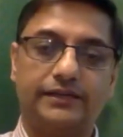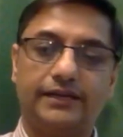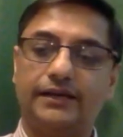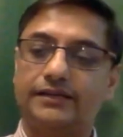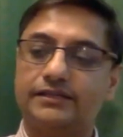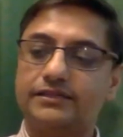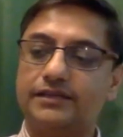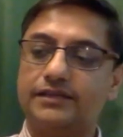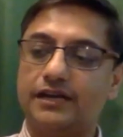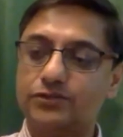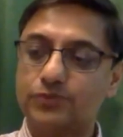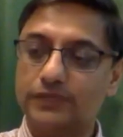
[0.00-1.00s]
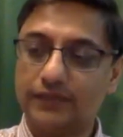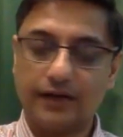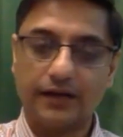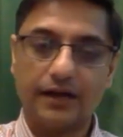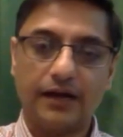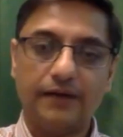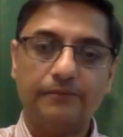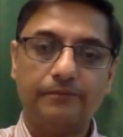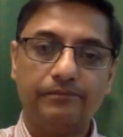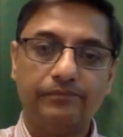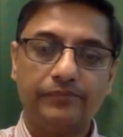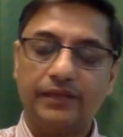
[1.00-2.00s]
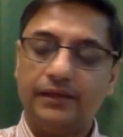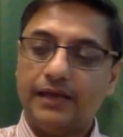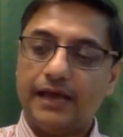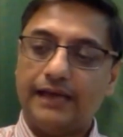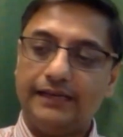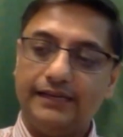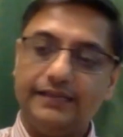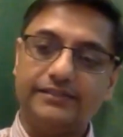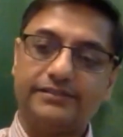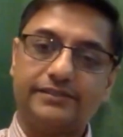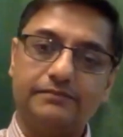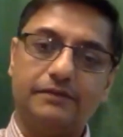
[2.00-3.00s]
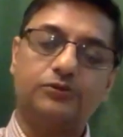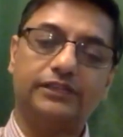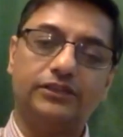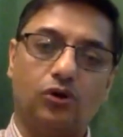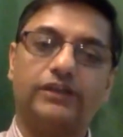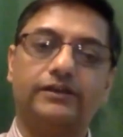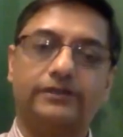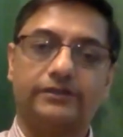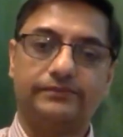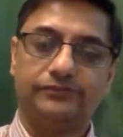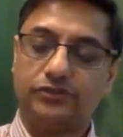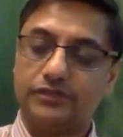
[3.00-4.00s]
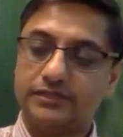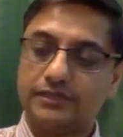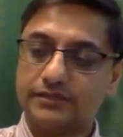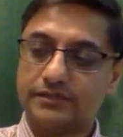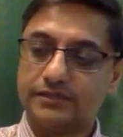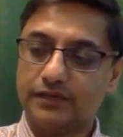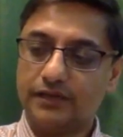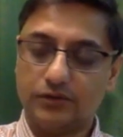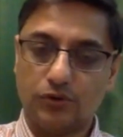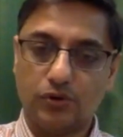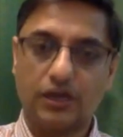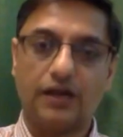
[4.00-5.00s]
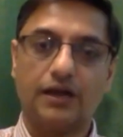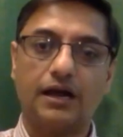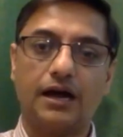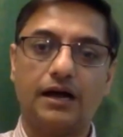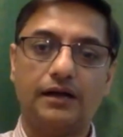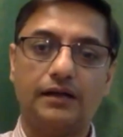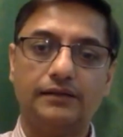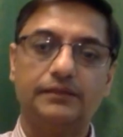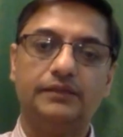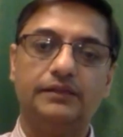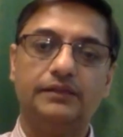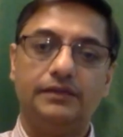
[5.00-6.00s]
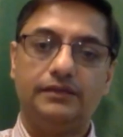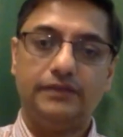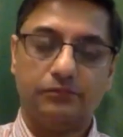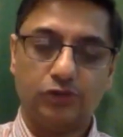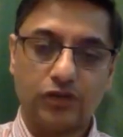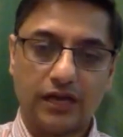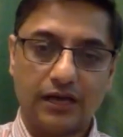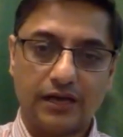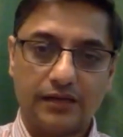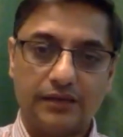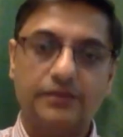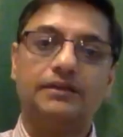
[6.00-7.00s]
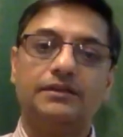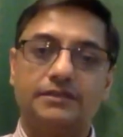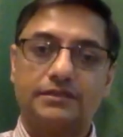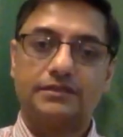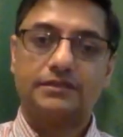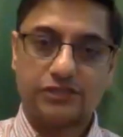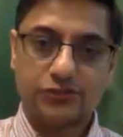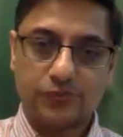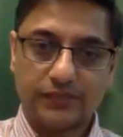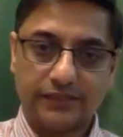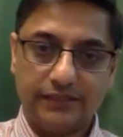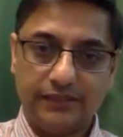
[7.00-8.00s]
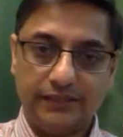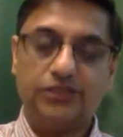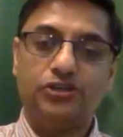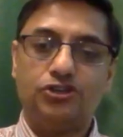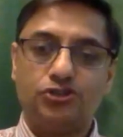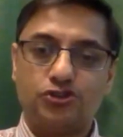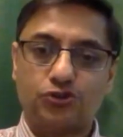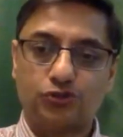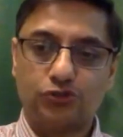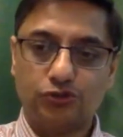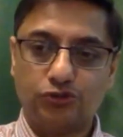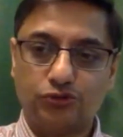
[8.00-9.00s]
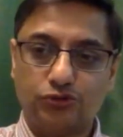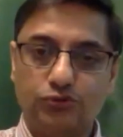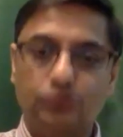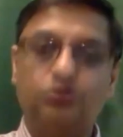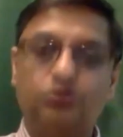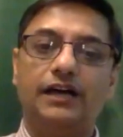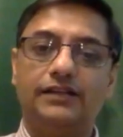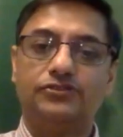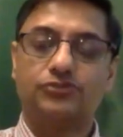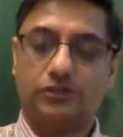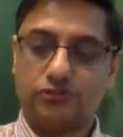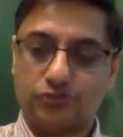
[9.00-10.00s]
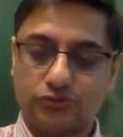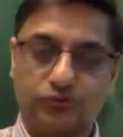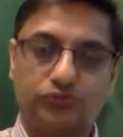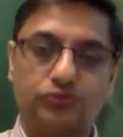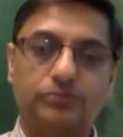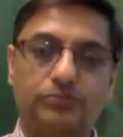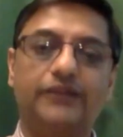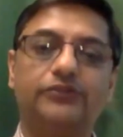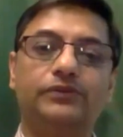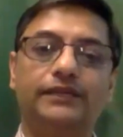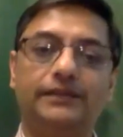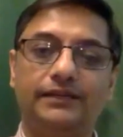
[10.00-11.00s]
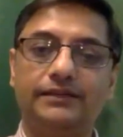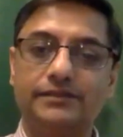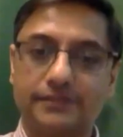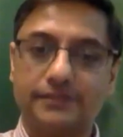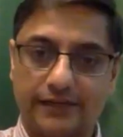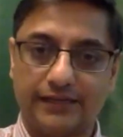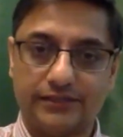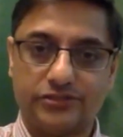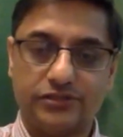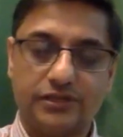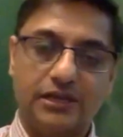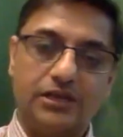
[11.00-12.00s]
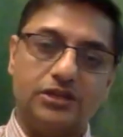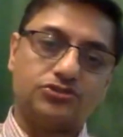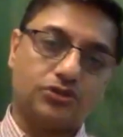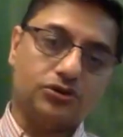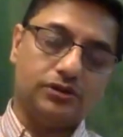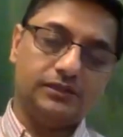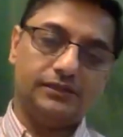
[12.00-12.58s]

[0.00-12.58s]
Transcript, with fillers: India, and starts with the Ganga and it lists them out in order. So it says, O Ganga, Yamuna, Saraswati, Shutudru, and so on. Shutudru, by the way, is Satlaj. So